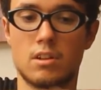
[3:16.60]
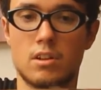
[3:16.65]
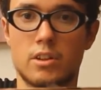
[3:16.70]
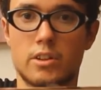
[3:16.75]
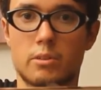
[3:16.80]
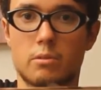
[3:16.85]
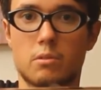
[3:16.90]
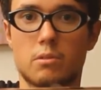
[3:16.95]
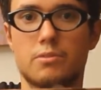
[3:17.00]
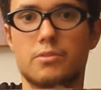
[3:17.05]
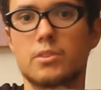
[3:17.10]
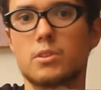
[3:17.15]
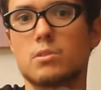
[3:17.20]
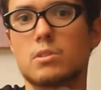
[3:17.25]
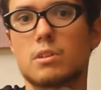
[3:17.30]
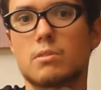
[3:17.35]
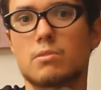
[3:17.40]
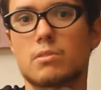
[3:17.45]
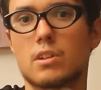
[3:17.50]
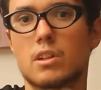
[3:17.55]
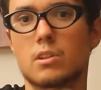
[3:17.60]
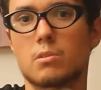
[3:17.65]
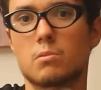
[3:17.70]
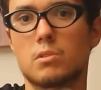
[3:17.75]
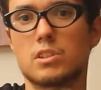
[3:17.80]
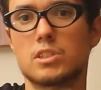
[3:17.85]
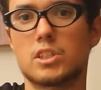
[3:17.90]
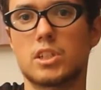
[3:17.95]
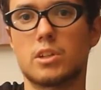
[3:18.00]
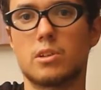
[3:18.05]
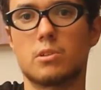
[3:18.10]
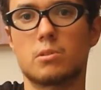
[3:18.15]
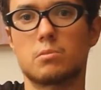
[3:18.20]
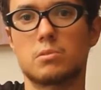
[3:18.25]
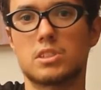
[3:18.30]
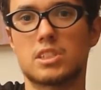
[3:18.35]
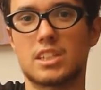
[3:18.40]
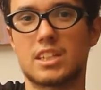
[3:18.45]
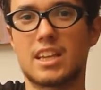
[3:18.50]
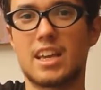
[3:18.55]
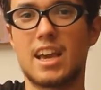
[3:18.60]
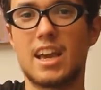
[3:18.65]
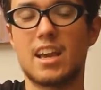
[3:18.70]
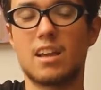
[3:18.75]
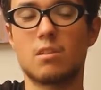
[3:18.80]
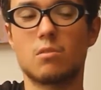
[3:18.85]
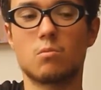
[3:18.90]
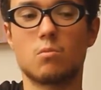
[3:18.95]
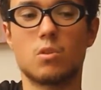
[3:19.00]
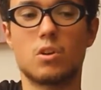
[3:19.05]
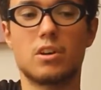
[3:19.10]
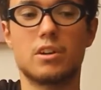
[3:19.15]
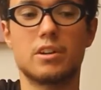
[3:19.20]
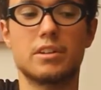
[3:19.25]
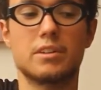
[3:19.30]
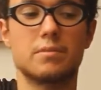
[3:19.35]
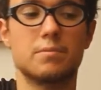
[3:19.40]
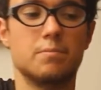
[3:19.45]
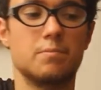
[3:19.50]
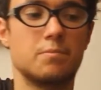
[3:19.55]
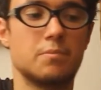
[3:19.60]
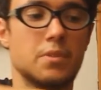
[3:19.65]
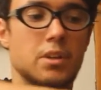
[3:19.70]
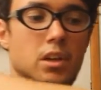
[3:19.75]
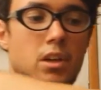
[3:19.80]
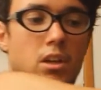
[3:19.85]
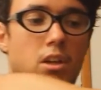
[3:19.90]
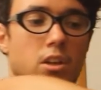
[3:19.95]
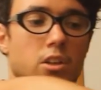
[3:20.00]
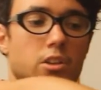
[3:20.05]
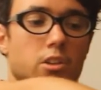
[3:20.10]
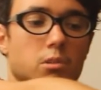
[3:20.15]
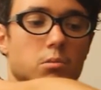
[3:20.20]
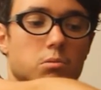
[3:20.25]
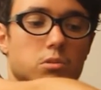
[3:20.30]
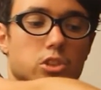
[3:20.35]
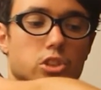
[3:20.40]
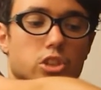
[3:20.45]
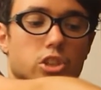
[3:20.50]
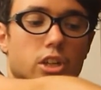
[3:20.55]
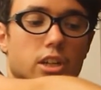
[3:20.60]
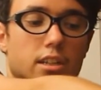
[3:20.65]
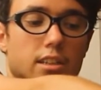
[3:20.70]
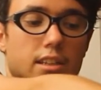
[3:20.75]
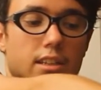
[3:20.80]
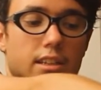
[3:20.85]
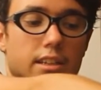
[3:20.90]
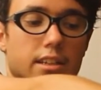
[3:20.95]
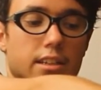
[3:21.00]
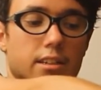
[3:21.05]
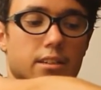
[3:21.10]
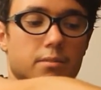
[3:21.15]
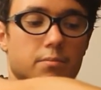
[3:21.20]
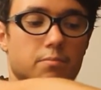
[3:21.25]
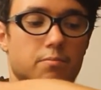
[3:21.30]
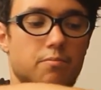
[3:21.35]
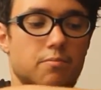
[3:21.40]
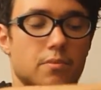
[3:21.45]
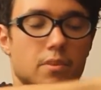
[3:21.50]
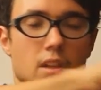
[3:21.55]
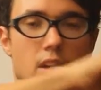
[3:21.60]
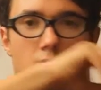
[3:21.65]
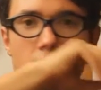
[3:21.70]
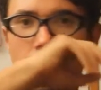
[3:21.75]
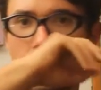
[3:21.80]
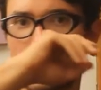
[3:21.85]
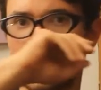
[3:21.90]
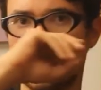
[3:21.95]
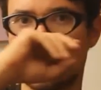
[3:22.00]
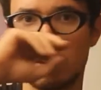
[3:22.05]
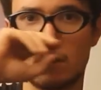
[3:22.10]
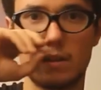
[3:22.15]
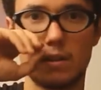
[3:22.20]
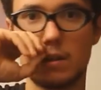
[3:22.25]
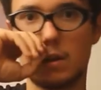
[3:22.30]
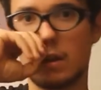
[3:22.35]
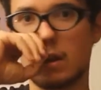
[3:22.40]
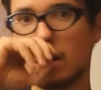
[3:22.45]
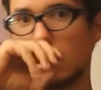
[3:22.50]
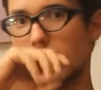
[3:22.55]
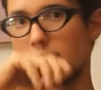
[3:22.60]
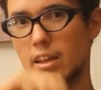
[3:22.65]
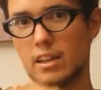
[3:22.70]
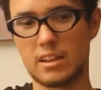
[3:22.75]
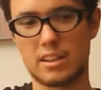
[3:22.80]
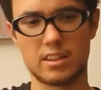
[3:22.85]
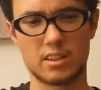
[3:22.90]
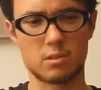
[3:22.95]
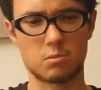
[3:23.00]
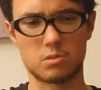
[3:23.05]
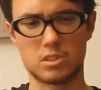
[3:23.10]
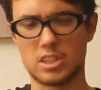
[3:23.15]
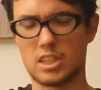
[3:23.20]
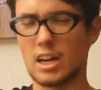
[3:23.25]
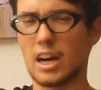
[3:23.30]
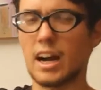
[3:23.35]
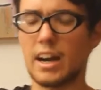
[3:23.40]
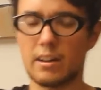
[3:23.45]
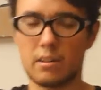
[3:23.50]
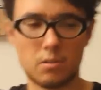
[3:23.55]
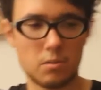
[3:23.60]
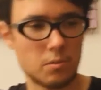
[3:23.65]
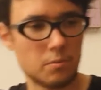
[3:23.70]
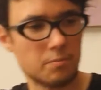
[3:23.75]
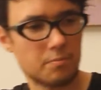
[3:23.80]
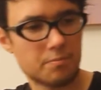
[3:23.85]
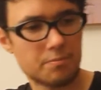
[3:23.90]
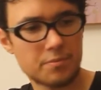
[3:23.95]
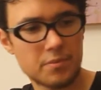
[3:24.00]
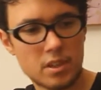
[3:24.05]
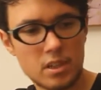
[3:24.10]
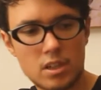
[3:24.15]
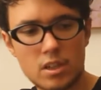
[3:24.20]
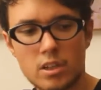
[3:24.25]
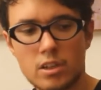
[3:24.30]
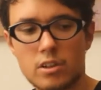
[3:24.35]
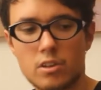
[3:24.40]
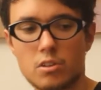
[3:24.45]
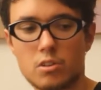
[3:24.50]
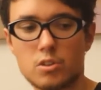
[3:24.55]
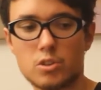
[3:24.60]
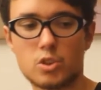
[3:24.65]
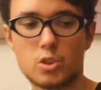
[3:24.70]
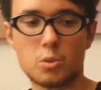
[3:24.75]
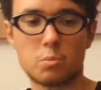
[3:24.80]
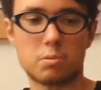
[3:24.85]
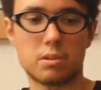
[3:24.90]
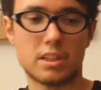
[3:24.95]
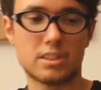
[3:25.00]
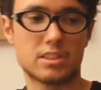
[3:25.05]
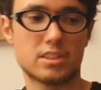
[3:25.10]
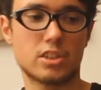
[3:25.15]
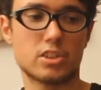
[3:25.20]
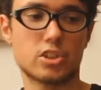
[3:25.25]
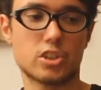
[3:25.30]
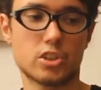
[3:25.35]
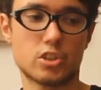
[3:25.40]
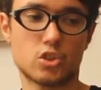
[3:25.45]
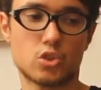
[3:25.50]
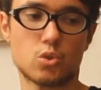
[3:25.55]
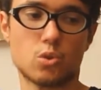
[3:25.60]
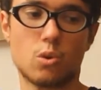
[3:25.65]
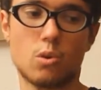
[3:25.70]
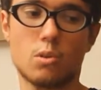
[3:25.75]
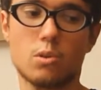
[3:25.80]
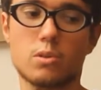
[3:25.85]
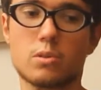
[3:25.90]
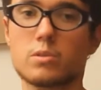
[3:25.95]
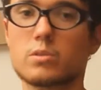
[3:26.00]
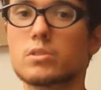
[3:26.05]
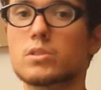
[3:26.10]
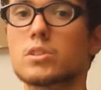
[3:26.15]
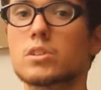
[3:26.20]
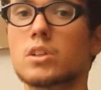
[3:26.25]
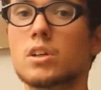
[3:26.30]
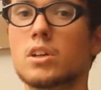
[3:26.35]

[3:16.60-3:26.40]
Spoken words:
There were a few different other ones. I know there was a Ken one, there was Chun-Li, and I think there was Guile. Here are 2 PlayStation controllers.